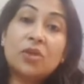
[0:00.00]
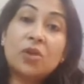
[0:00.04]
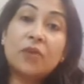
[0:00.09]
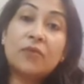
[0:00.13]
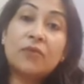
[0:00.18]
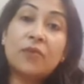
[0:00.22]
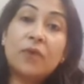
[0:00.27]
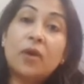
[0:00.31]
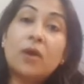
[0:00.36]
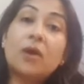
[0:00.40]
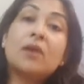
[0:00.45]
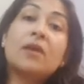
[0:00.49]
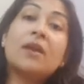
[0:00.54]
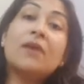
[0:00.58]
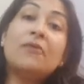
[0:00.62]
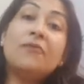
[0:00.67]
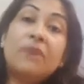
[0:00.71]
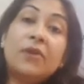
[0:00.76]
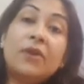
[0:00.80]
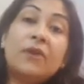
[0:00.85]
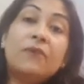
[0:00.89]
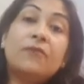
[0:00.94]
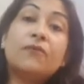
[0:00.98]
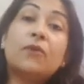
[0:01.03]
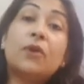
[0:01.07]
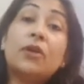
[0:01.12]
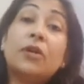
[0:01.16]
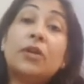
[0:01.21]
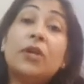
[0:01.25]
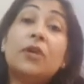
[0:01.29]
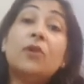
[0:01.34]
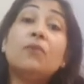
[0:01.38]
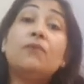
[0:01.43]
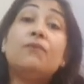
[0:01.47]
of roughly
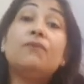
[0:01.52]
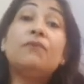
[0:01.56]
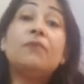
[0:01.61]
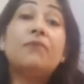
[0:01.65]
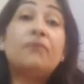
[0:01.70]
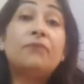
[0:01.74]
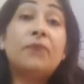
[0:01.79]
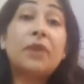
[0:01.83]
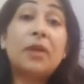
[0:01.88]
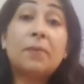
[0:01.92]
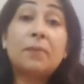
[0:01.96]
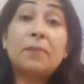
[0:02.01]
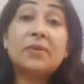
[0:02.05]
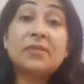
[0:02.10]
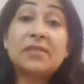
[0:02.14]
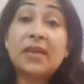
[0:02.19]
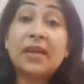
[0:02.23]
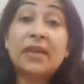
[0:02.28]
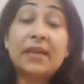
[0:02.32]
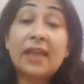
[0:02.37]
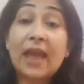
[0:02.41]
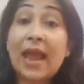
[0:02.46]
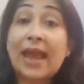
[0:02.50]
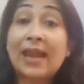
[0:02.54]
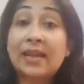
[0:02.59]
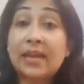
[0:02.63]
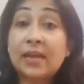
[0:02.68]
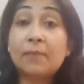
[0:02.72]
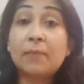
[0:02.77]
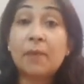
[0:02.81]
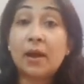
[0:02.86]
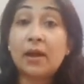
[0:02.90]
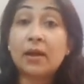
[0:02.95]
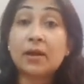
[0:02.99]
40 to 50%
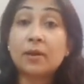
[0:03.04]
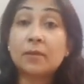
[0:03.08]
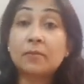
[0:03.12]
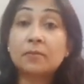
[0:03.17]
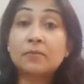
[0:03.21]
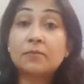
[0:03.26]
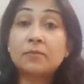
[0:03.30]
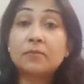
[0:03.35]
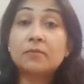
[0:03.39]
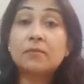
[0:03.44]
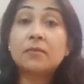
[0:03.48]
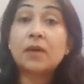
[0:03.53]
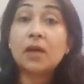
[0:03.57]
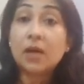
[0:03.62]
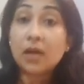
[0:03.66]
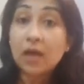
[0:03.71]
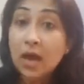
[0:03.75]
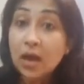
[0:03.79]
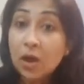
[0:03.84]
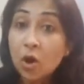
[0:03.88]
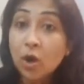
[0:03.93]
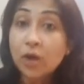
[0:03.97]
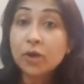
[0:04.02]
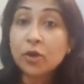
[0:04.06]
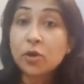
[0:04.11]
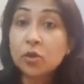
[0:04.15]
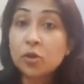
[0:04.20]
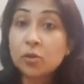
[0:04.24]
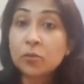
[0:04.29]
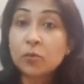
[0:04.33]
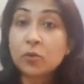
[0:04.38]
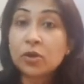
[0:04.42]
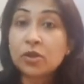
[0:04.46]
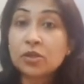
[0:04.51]
antepartum. According to
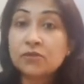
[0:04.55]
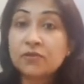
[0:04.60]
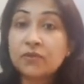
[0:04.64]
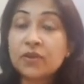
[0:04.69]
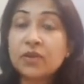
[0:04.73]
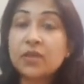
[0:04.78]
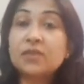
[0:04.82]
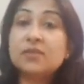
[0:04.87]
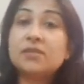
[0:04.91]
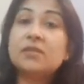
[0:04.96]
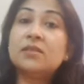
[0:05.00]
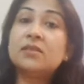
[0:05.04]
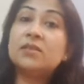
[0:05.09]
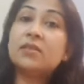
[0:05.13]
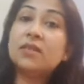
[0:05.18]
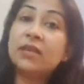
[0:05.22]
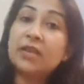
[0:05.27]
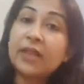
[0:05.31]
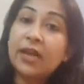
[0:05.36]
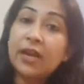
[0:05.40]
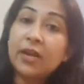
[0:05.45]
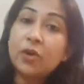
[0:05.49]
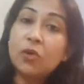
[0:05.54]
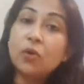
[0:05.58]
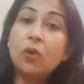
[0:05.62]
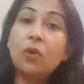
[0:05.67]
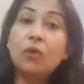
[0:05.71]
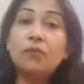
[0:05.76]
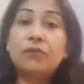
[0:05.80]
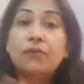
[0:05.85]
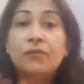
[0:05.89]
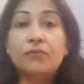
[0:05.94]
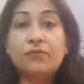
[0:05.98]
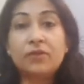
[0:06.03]
the bookish figures, it's 38 to
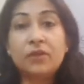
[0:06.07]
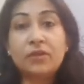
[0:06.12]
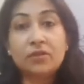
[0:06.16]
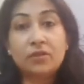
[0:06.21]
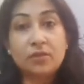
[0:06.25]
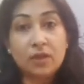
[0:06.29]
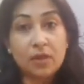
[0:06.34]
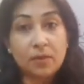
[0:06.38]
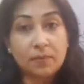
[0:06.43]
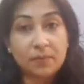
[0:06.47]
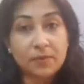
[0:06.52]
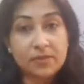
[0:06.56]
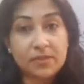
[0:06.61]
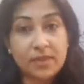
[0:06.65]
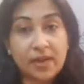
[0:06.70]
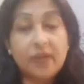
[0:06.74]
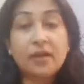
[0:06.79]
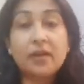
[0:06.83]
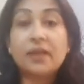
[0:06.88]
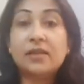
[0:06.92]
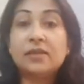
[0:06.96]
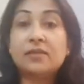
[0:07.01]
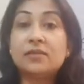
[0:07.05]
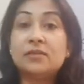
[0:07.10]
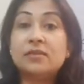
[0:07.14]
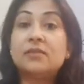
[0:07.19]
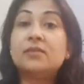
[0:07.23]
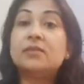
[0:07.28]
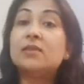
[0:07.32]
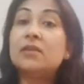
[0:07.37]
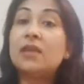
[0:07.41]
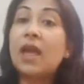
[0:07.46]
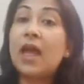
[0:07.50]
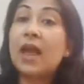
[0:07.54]
53%
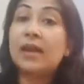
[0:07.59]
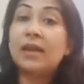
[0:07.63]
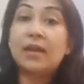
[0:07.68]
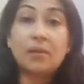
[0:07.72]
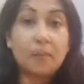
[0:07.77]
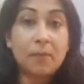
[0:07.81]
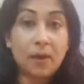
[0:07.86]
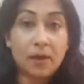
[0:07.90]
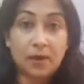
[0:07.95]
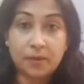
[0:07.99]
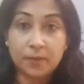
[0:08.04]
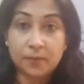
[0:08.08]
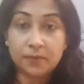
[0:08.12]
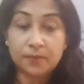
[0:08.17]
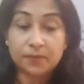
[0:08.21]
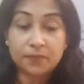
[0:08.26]
incidence in antepartum.